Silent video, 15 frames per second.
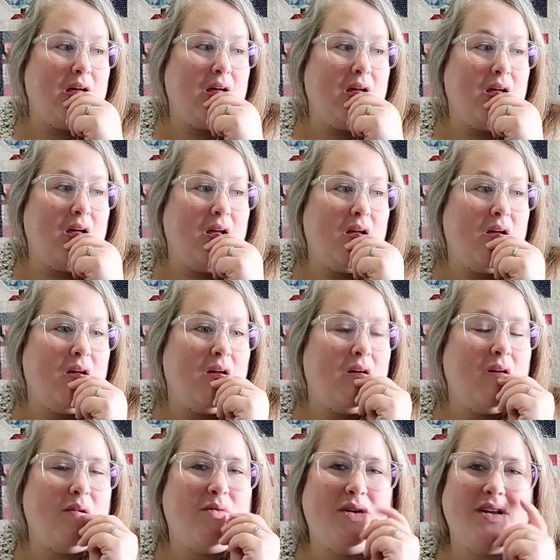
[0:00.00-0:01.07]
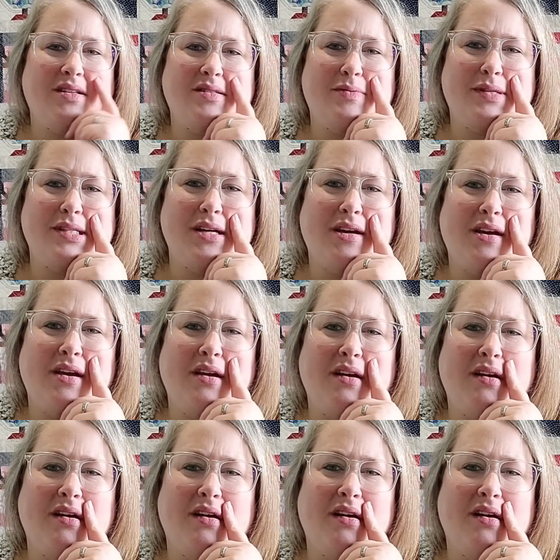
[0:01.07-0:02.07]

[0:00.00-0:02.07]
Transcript: what else am I doing?